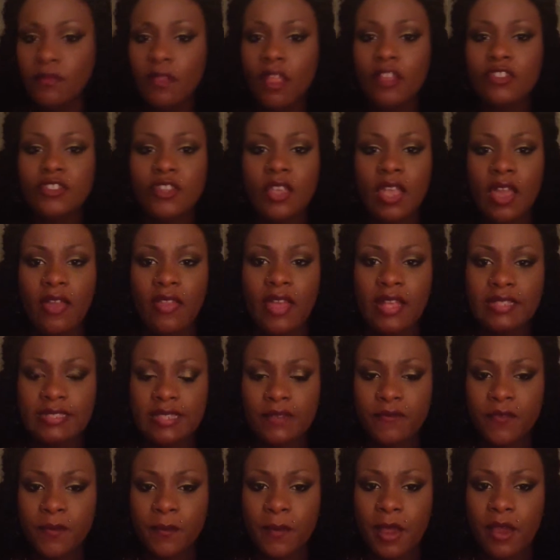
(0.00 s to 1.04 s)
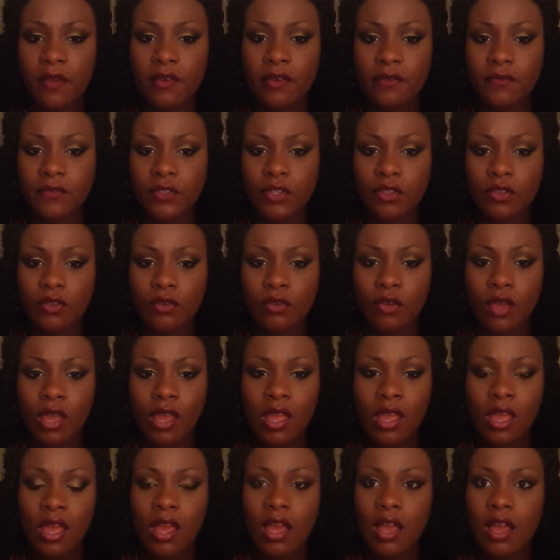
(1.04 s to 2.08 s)
So yeah, that's it for my review.
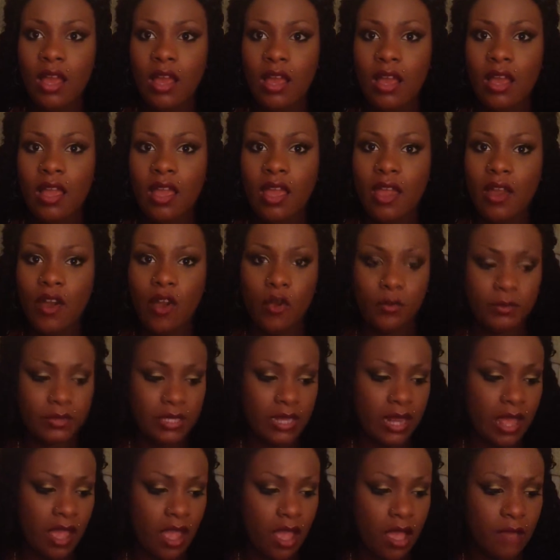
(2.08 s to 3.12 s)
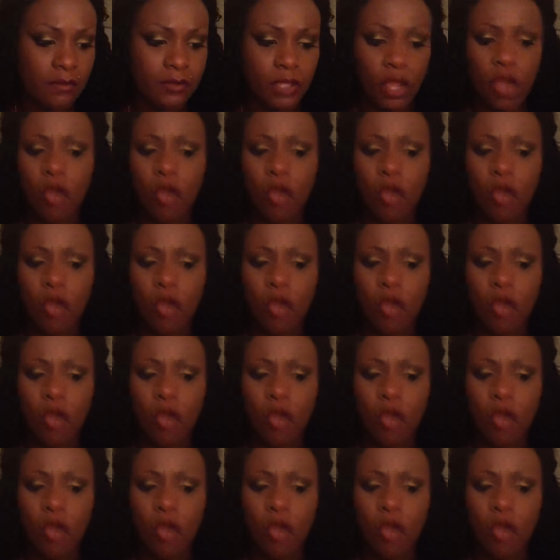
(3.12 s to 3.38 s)
I hope it helped.